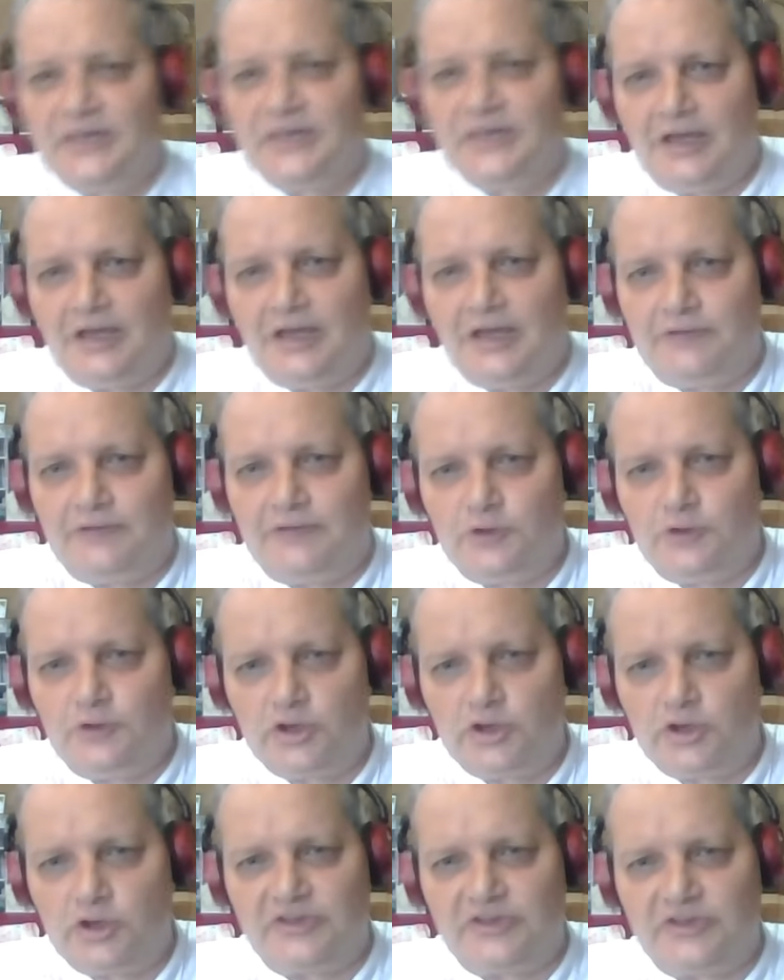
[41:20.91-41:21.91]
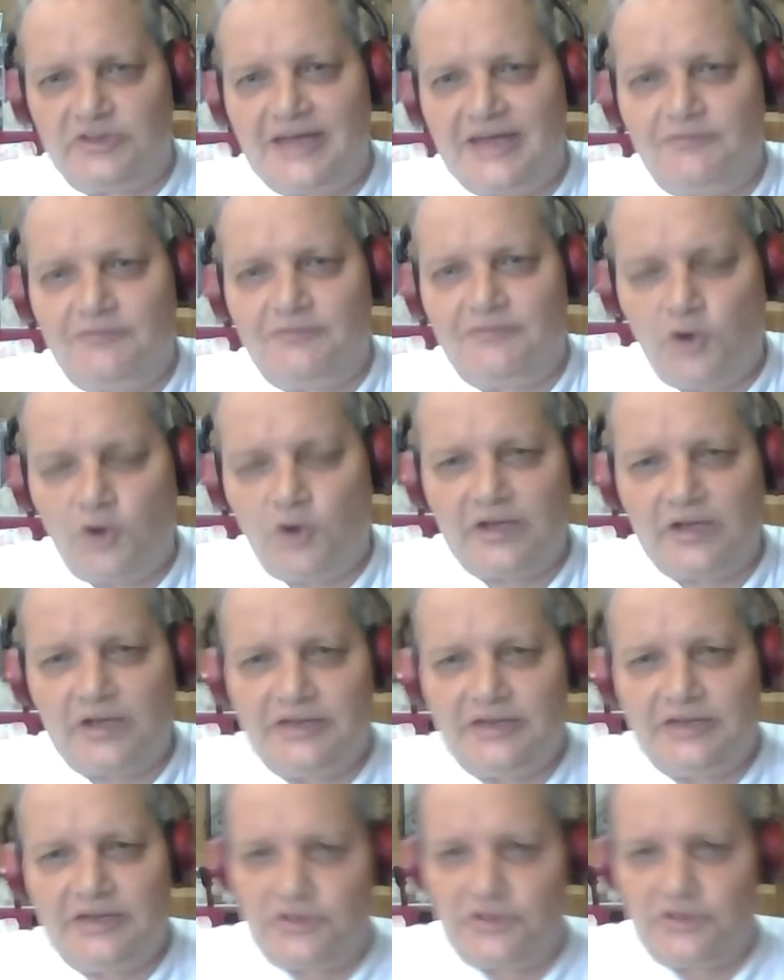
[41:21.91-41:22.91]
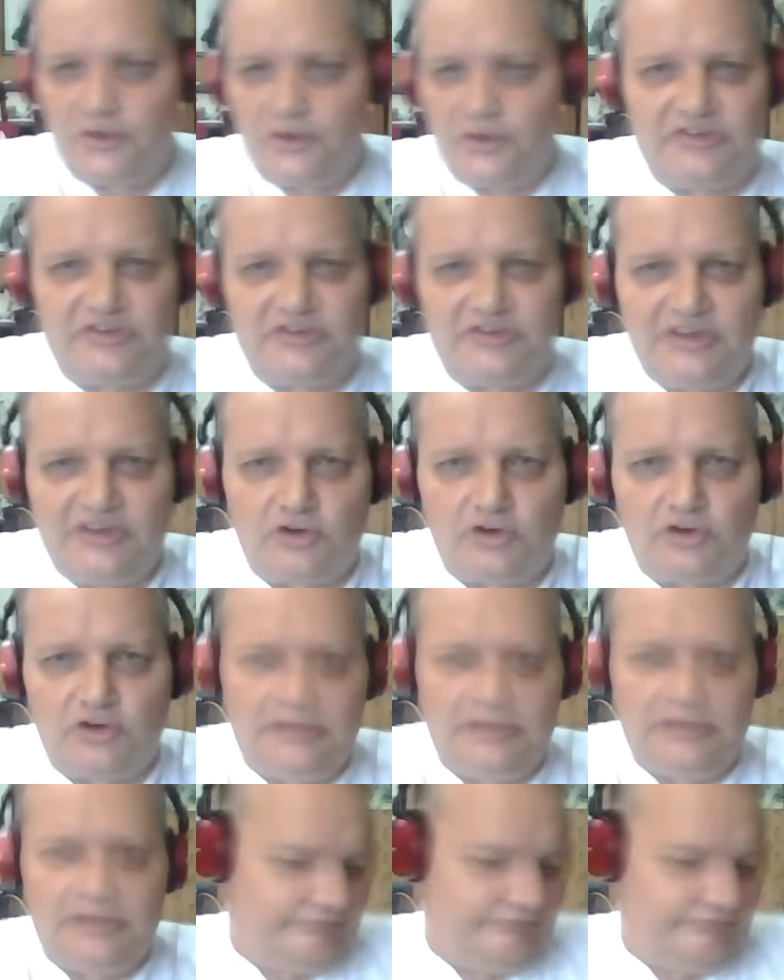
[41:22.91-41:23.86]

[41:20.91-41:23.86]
And if you look at the Latin Vulgate in the third century,